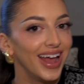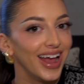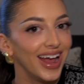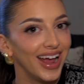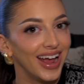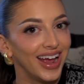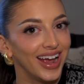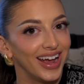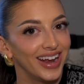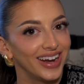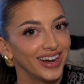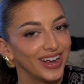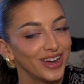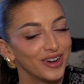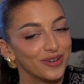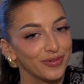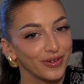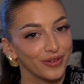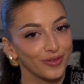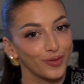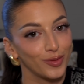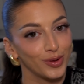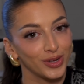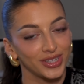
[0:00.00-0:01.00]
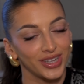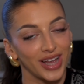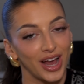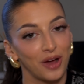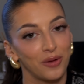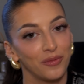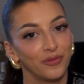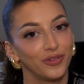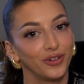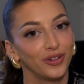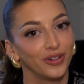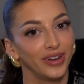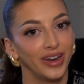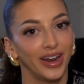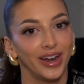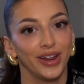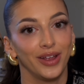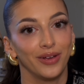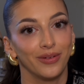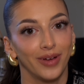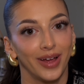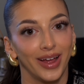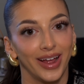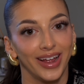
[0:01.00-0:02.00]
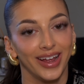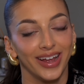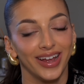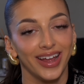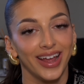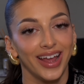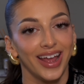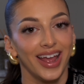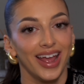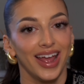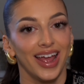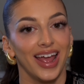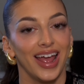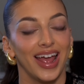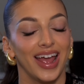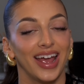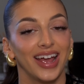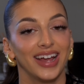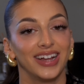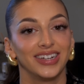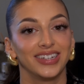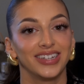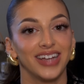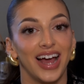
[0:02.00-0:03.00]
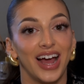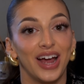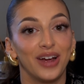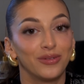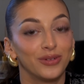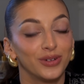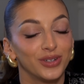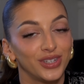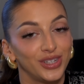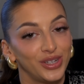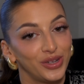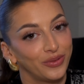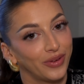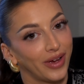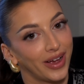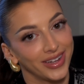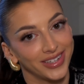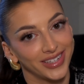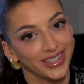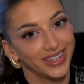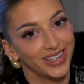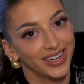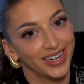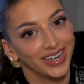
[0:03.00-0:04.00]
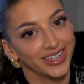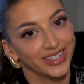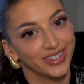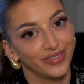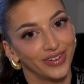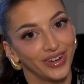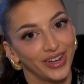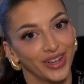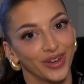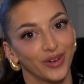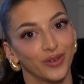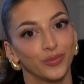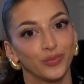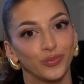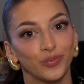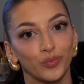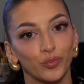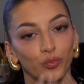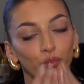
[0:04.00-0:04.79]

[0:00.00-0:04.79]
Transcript: and I hope it was helpful in any way. And I will see you guys in the next video.